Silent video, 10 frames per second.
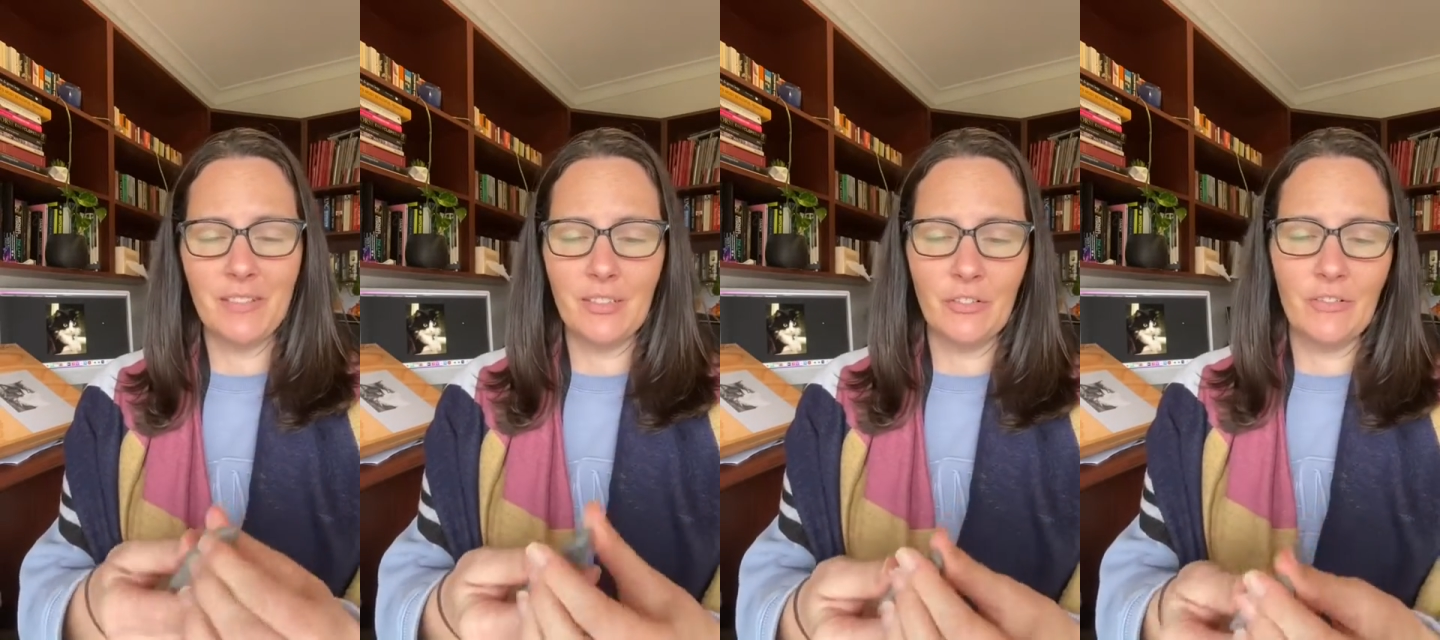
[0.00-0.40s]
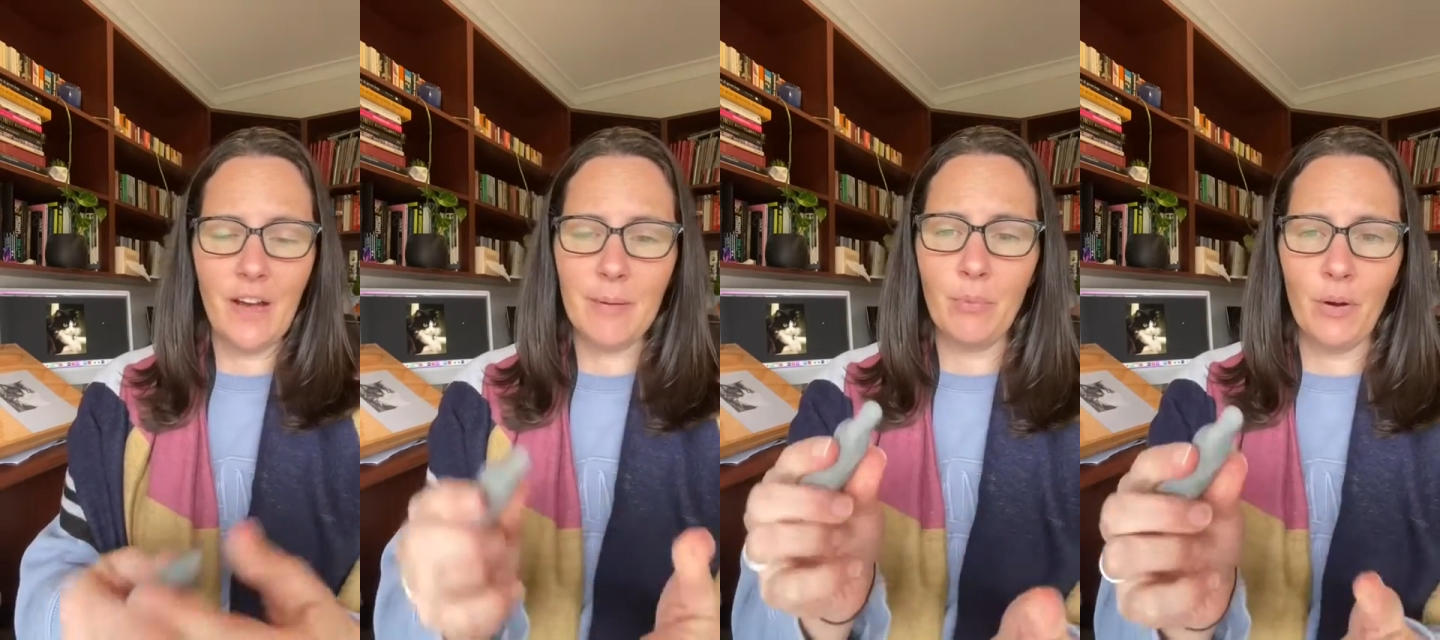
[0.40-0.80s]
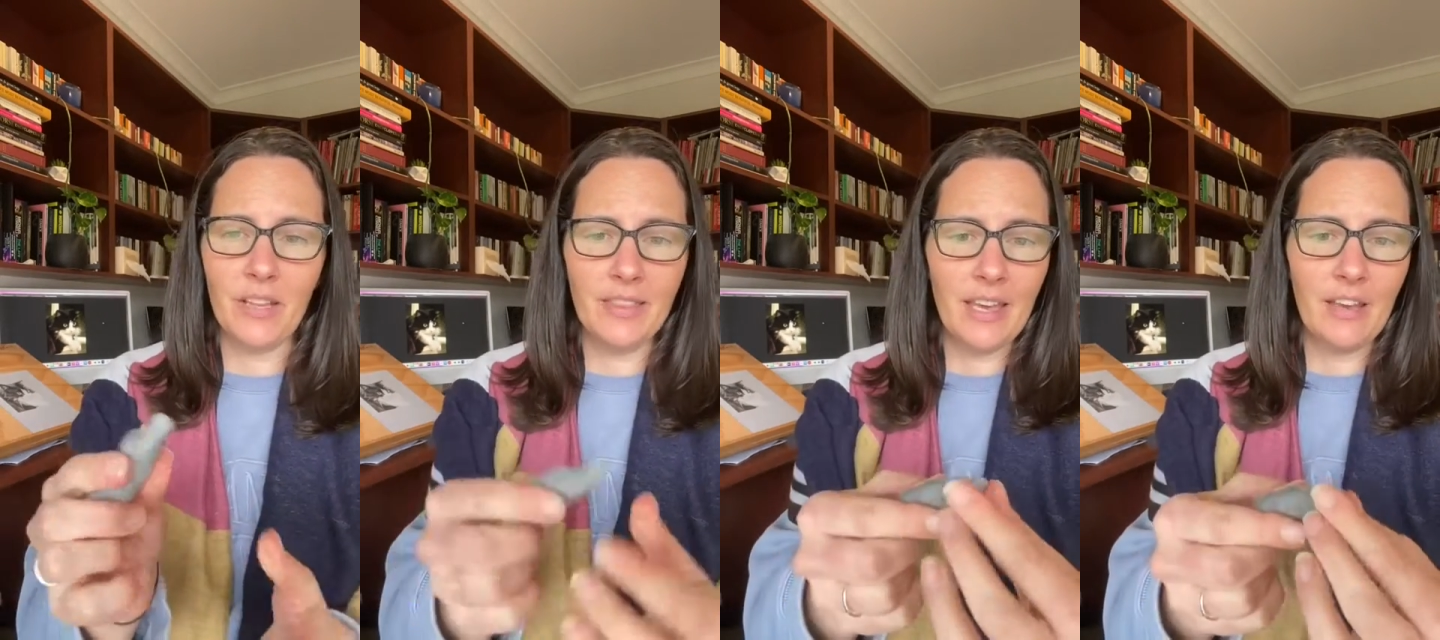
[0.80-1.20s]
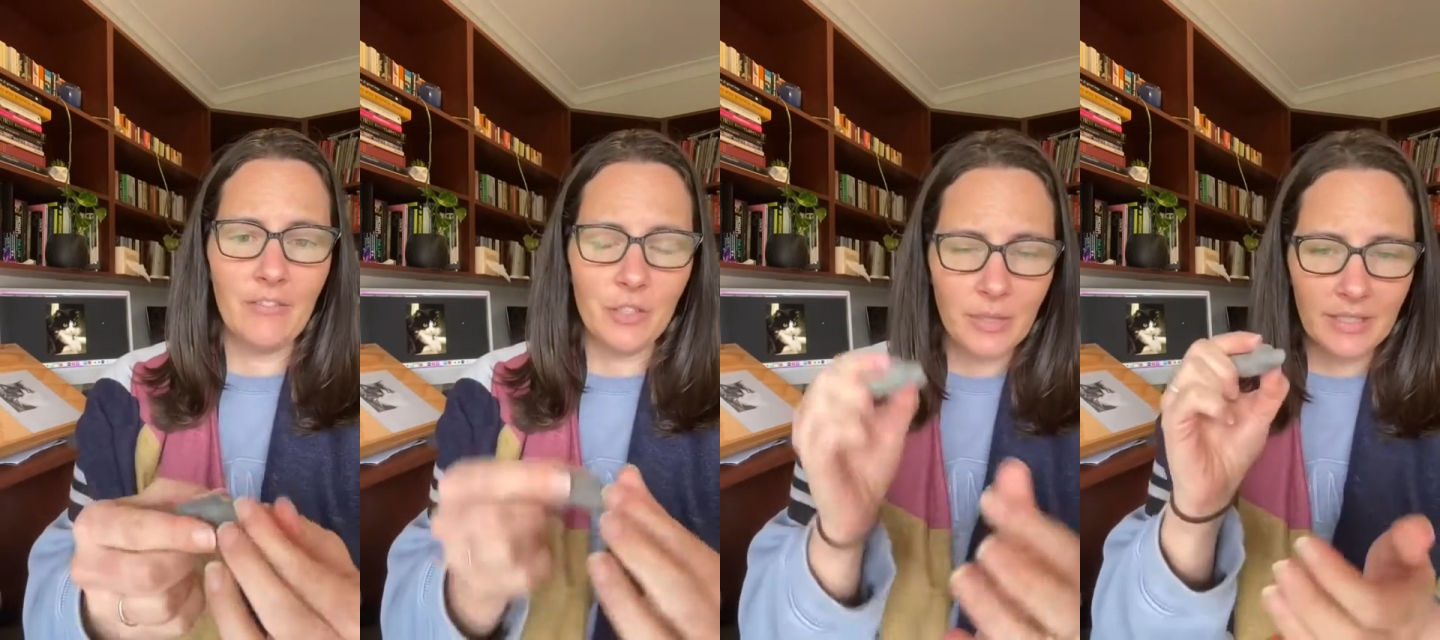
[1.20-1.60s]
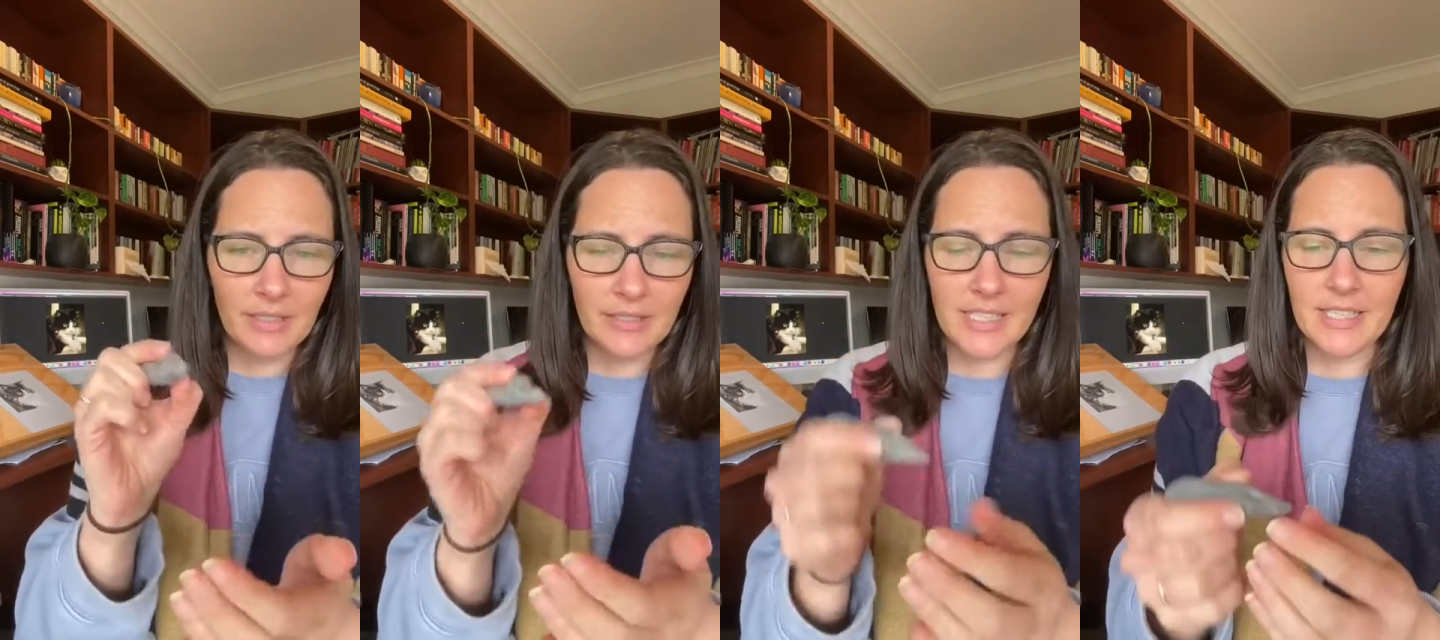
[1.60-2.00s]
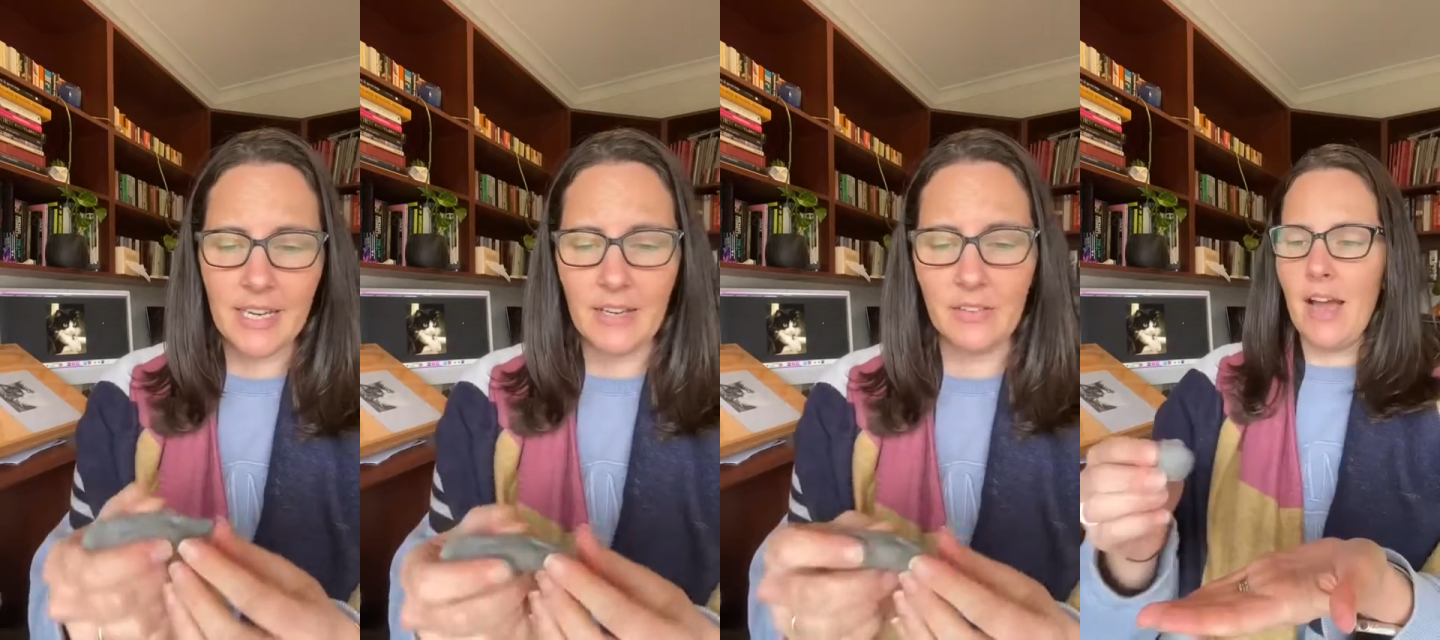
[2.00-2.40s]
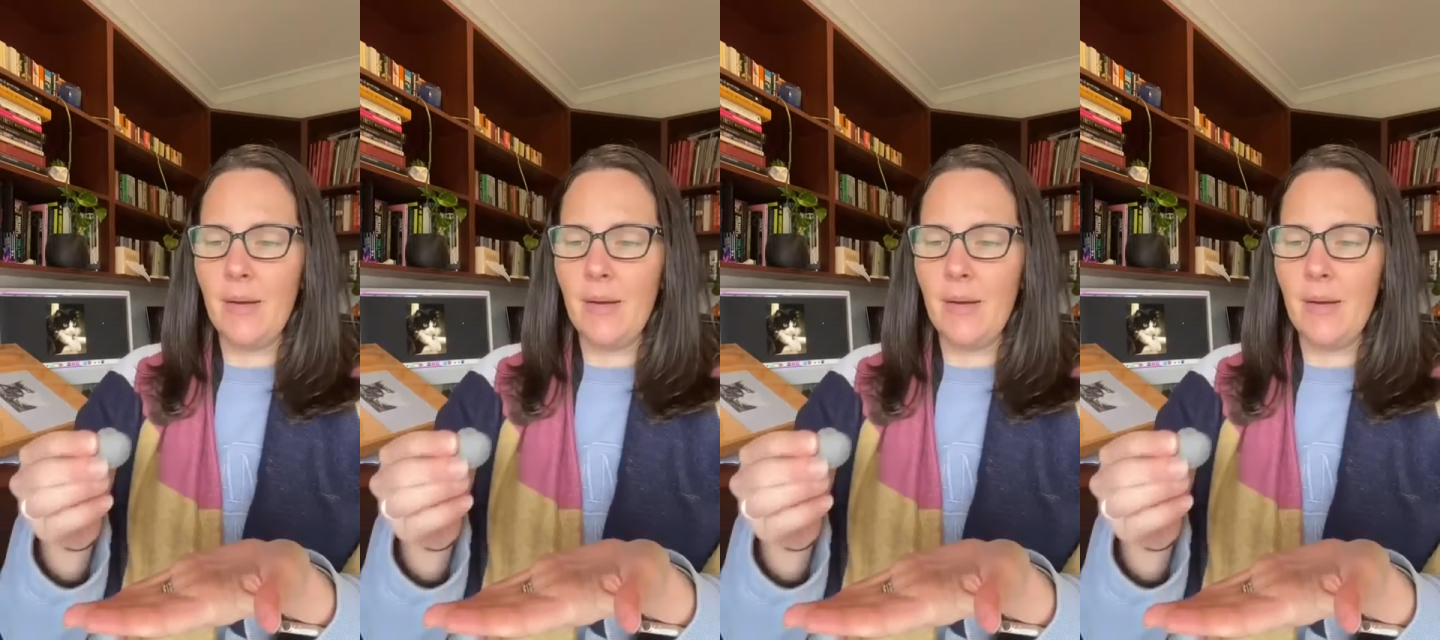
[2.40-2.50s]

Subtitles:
Little fine point there for doing little details.